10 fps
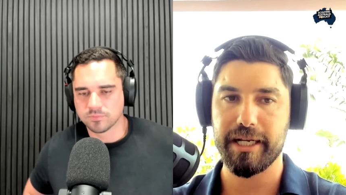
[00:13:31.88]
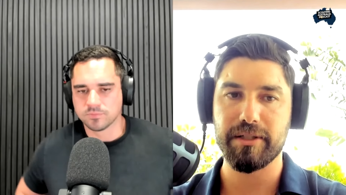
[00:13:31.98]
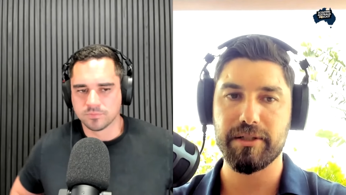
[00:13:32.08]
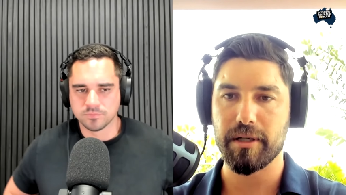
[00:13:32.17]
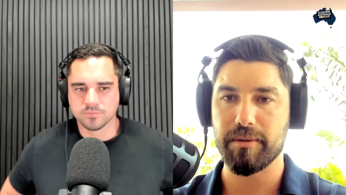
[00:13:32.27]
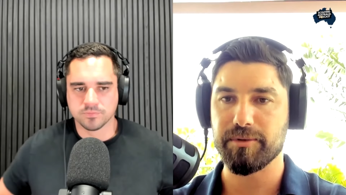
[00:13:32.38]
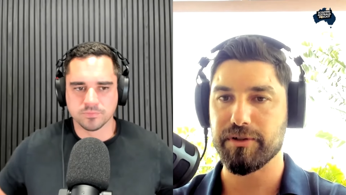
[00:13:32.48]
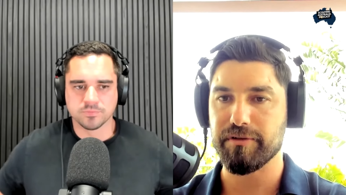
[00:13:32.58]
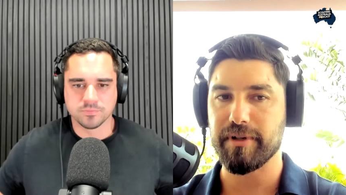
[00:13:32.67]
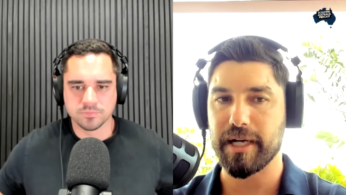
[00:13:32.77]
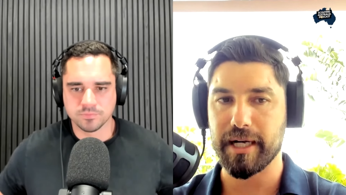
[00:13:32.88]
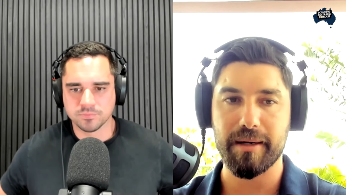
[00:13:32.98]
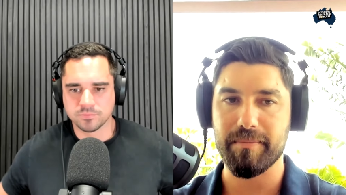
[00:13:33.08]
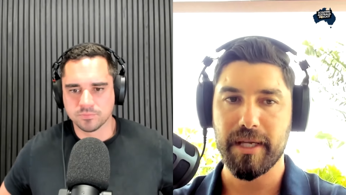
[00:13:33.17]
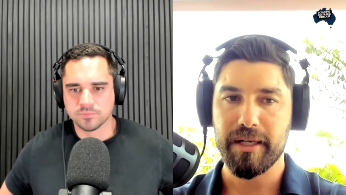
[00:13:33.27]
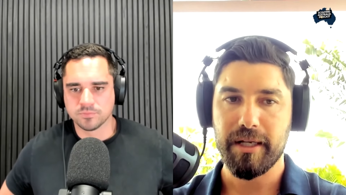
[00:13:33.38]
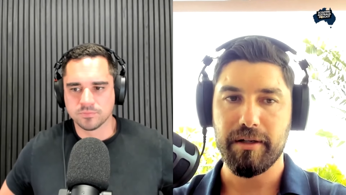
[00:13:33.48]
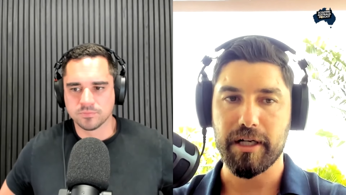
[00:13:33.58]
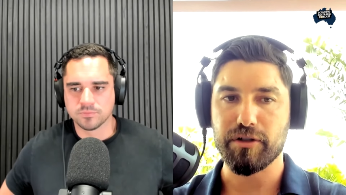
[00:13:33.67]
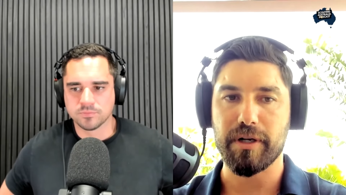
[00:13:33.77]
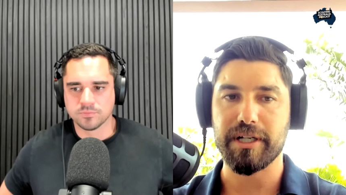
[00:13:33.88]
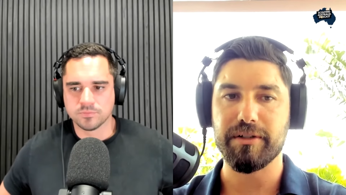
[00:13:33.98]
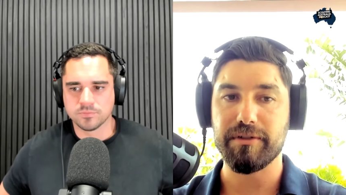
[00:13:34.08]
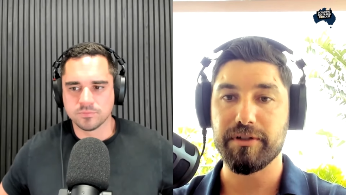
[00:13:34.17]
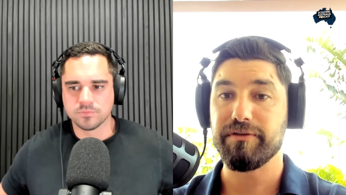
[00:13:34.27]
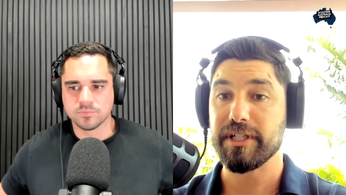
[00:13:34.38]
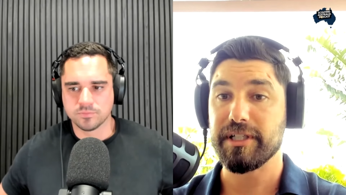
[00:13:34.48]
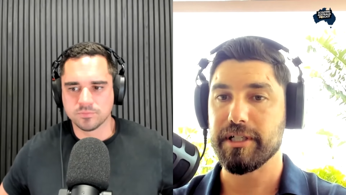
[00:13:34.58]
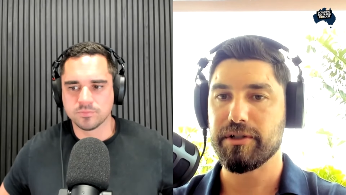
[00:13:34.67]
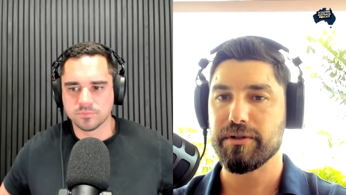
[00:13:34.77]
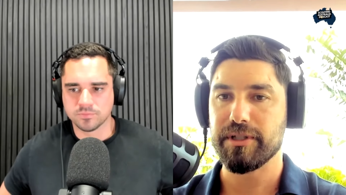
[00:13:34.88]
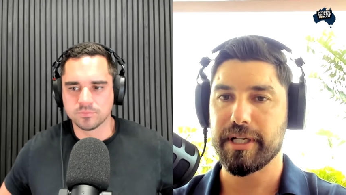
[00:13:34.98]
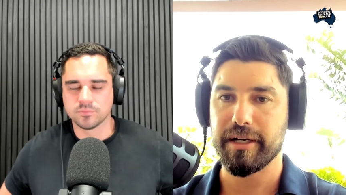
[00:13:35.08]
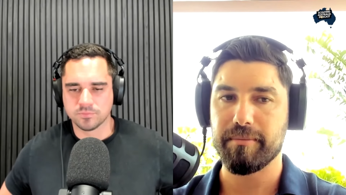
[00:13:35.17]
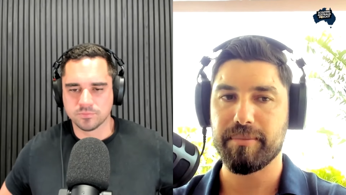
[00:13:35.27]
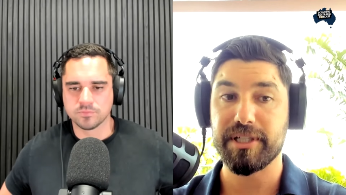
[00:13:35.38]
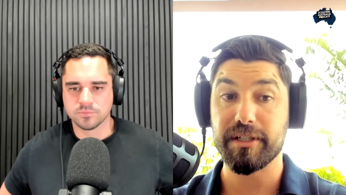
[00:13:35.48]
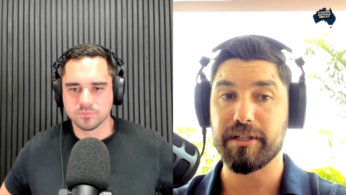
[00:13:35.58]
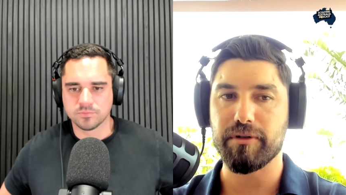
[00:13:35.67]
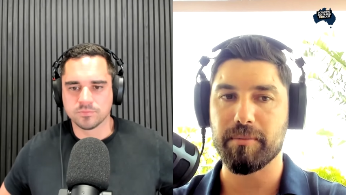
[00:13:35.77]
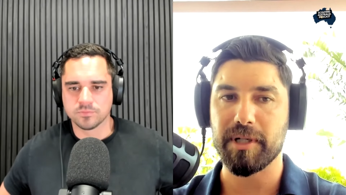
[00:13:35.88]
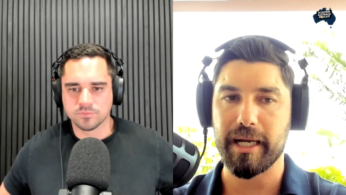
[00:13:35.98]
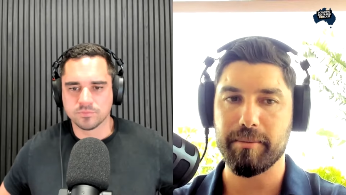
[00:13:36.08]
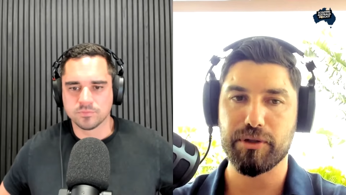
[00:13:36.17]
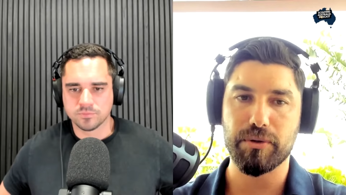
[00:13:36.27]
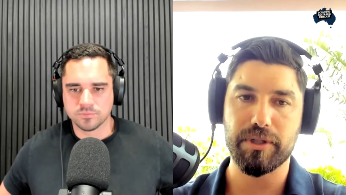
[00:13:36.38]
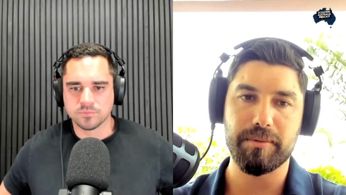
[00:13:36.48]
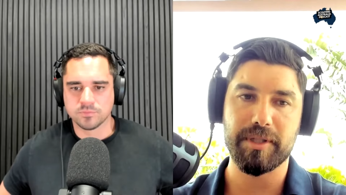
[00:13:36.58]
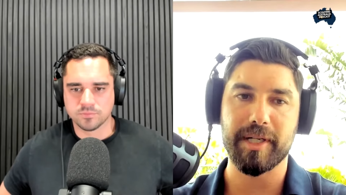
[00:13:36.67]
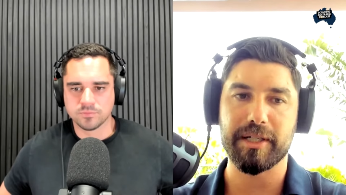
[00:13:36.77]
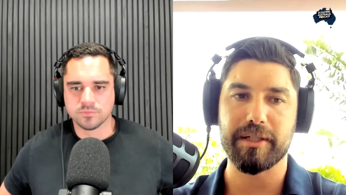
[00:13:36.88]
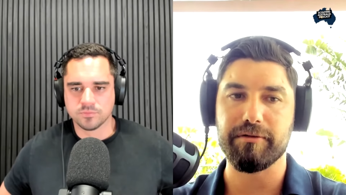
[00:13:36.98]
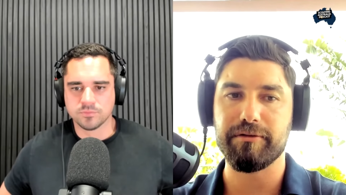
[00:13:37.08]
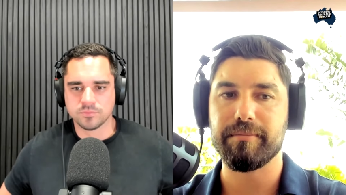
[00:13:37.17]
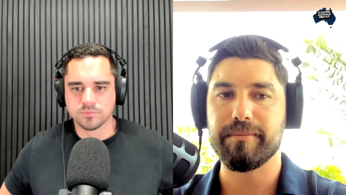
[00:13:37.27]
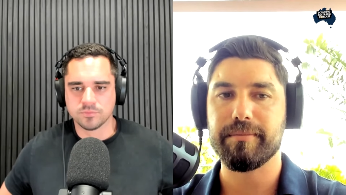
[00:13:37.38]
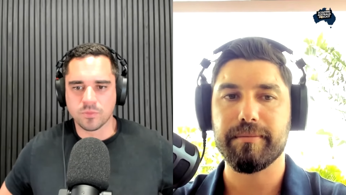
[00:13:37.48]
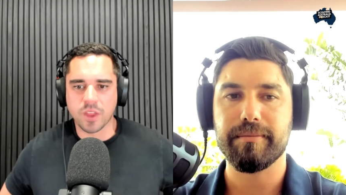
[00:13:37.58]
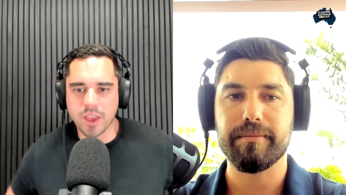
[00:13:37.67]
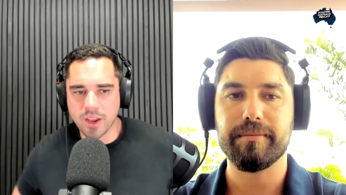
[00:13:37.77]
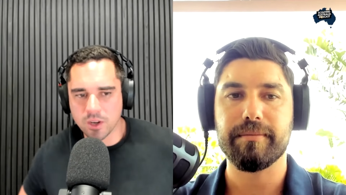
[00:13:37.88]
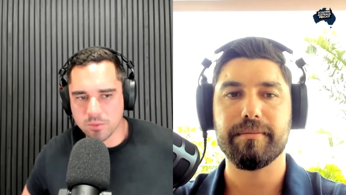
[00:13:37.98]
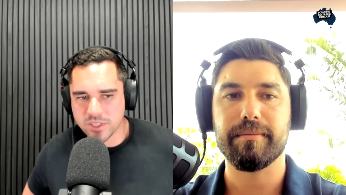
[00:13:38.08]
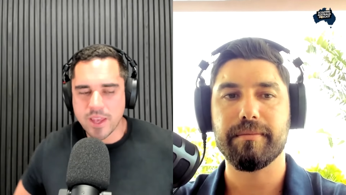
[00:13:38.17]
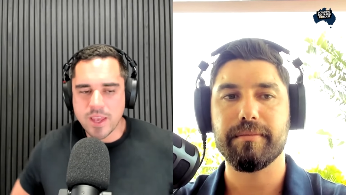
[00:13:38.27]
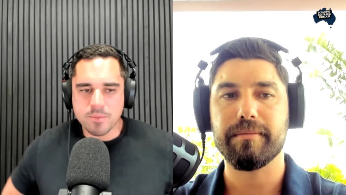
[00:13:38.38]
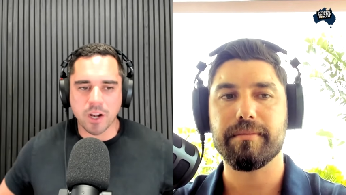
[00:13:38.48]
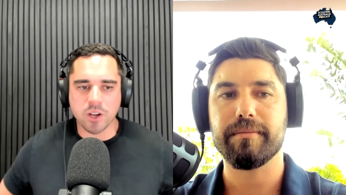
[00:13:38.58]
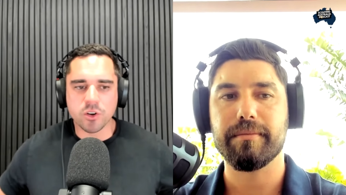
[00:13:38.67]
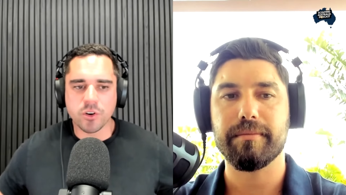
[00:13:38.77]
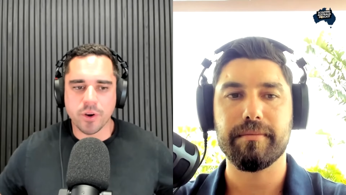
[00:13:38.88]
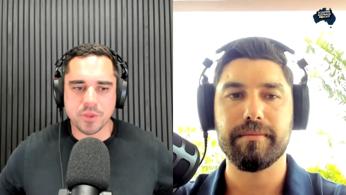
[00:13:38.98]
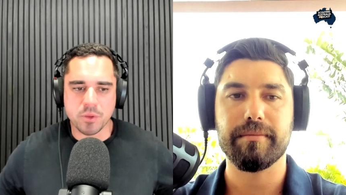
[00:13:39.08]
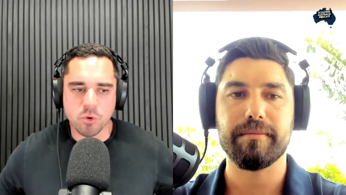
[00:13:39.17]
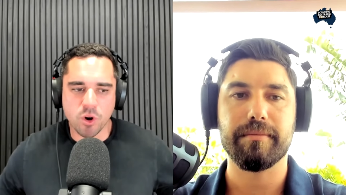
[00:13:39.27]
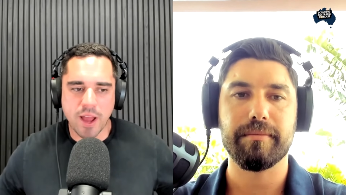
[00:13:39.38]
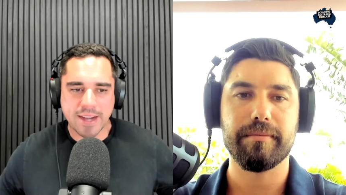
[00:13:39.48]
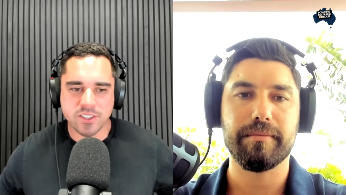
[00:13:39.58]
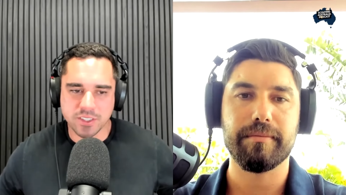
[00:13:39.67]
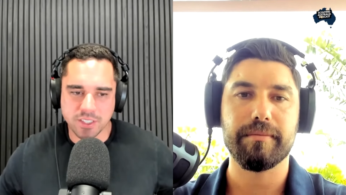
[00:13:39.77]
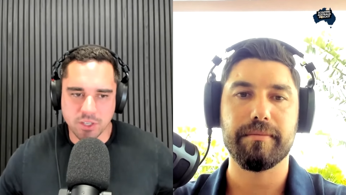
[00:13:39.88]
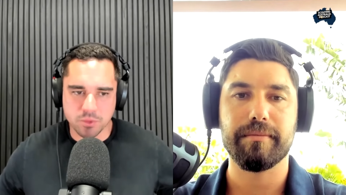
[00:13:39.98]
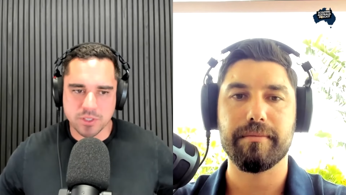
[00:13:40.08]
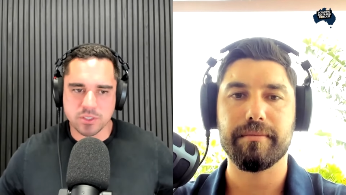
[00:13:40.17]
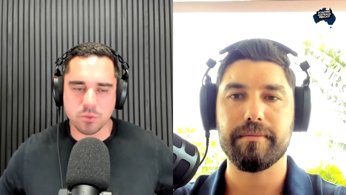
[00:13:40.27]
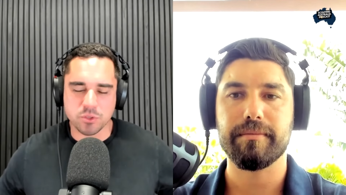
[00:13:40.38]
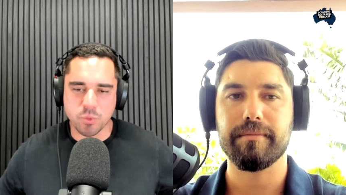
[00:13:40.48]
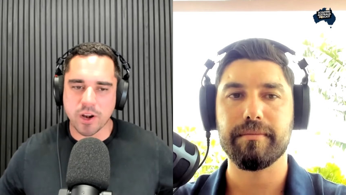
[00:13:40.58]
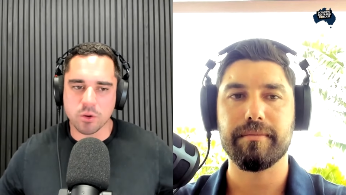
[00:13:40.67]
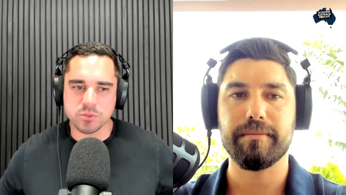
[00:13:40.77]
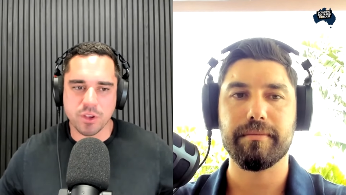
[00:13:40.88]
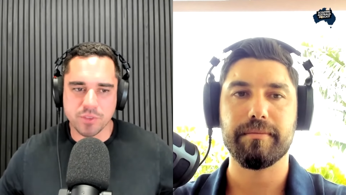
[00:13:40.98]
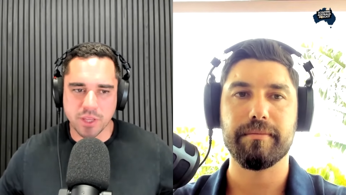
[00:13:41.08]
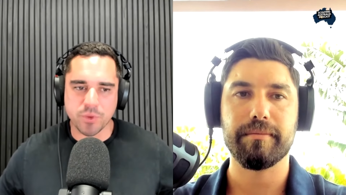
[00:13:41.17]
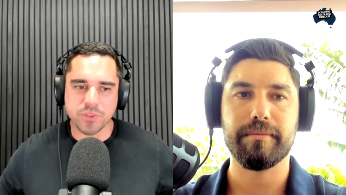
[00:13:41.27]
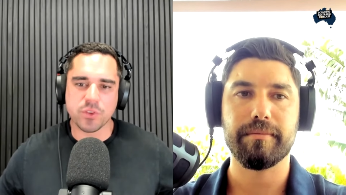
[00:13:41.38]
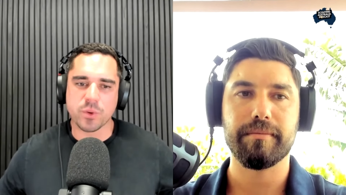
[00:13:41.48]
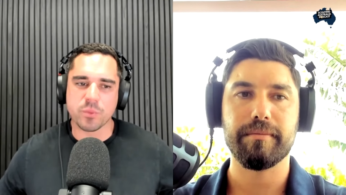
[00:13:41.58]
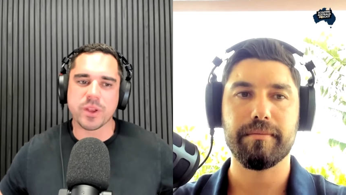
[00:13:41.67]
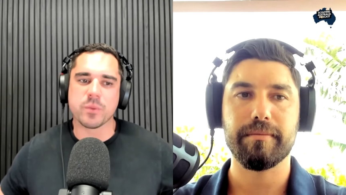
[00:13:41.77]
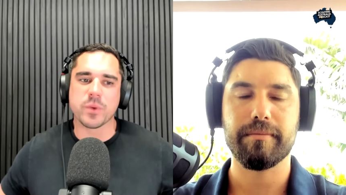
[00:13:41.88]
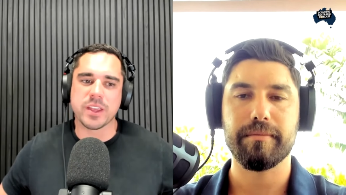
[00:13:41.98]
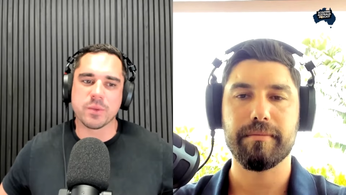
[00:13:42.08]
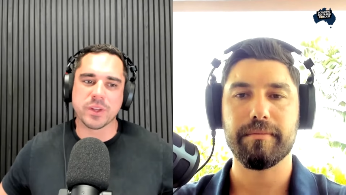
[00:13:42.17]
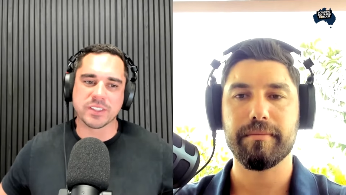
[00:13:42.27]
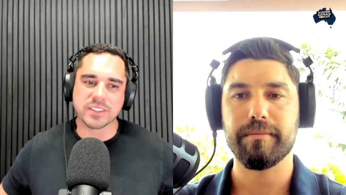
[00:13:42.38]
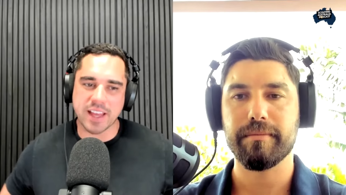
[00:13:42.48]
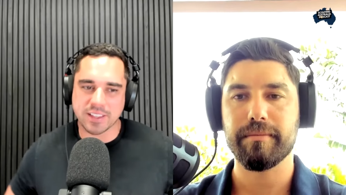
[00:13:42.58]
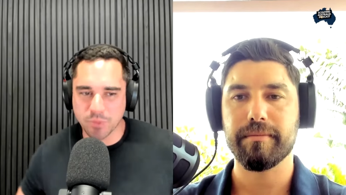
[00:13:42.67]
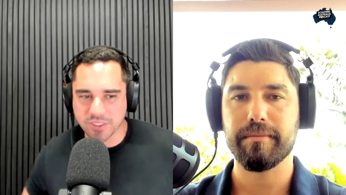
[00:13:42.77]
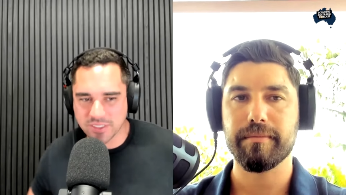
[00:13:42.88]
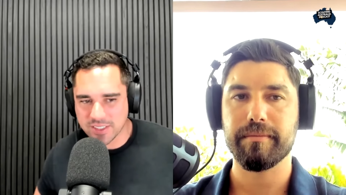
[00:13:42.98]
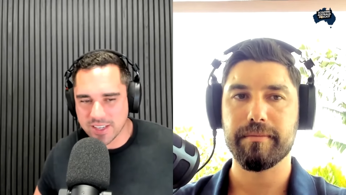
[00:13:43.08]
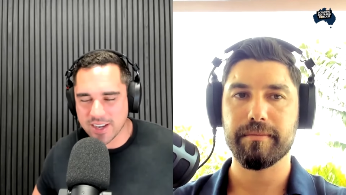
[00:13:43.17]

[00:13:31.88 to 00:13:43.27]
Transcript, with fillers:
Speaker 1: in terms of um, you know trying to, to fix the issues there, particularly from a labour shortage perspective.
Speaker 2: Yeah, hundred percent. Man, I couldn't agree with you more. I actually think it was it was when I was over there with you, and we we, we did that. We did the